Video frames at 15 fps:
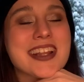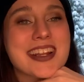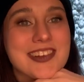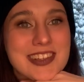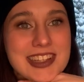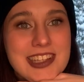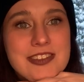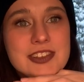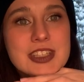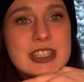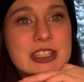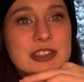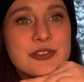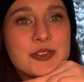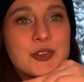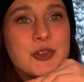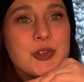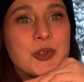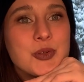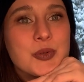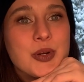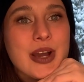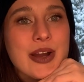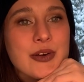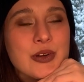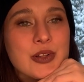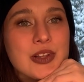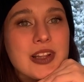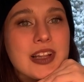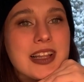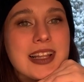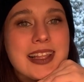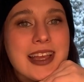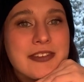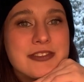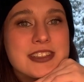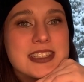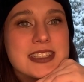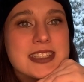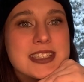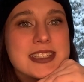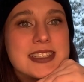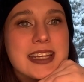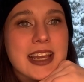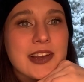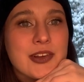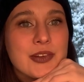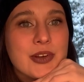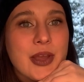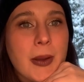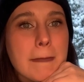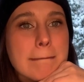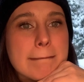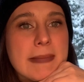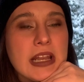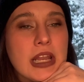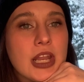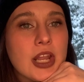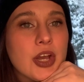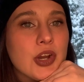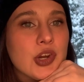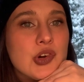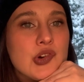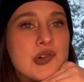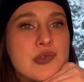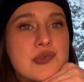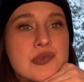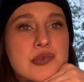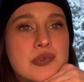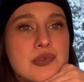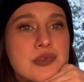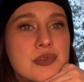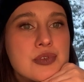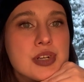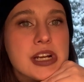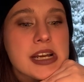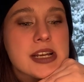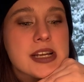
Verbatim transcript: And I would love it if you left down below